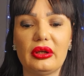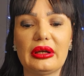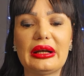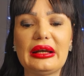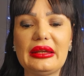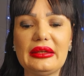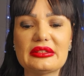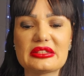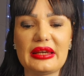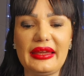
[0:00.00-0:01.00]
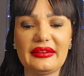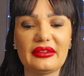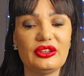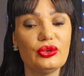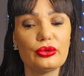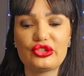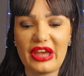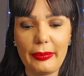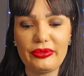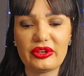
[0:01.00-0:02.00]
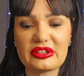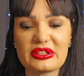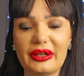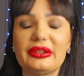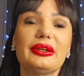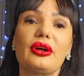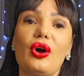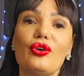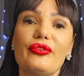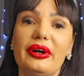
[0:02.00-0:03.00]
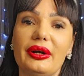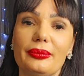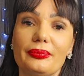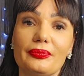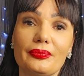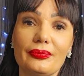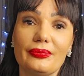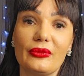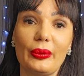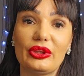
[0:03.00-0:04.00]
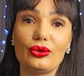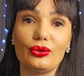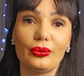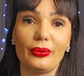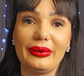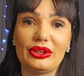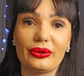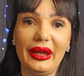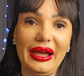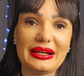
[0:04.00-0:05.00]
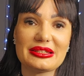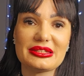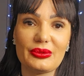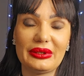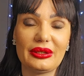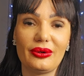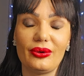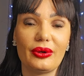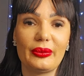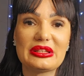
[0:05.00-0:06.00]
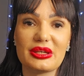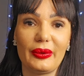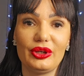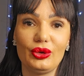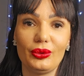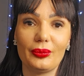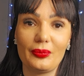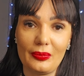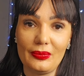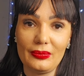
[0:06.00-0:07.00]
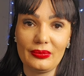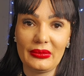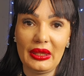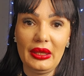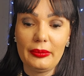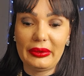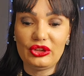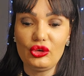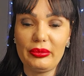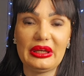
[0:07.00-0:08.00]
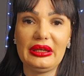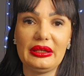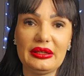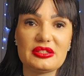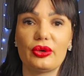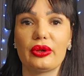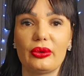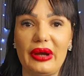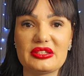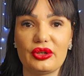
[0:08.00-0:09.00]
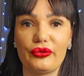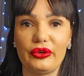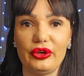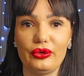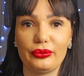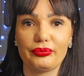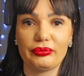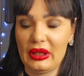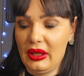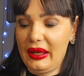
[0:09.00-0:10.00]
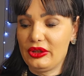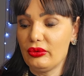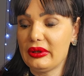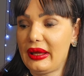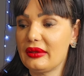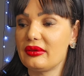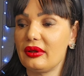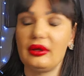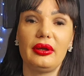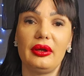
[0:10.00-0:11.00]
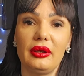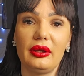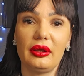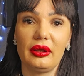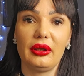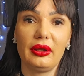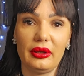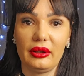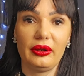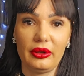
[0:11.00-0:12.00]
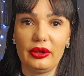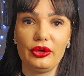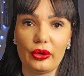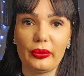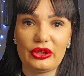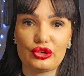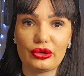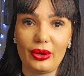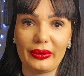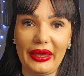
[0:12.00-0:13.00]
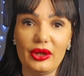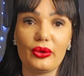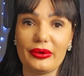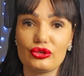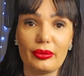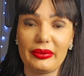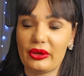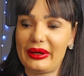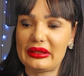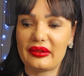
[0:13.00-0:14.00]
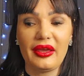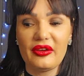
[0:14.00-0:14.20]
Clean slate, new chapter, starting over. With who? With your ex, or with someone new? But new beginning is on horizon for you. And you will get your wish, okay? Your wish will be granted.